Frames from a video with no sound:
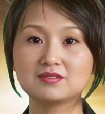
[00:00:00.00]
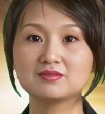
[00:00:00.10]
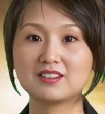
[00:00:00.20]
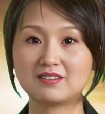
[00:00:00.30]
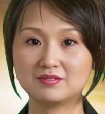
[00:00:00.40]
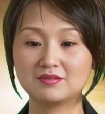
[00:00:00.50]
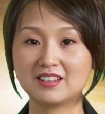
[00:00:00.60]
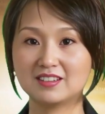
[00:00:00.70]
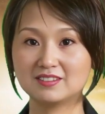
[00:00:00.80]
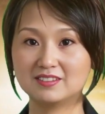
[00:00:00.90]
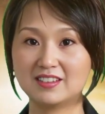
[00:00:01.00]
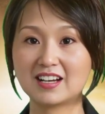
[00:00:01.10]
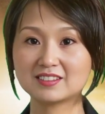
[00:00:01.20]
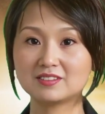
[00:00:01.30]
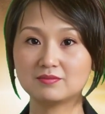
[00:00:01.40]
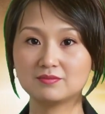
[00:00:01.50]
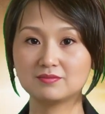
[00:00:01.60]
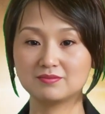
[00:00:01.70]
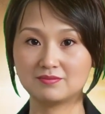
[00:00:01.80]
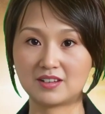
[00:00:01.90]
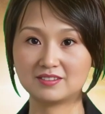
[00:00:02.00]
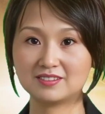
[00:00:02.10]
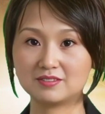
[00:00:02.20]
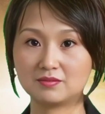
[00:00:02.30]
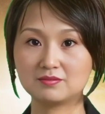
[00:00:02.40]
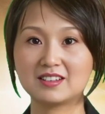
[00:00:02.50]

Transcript: are seen as one of the pathways to citizenship.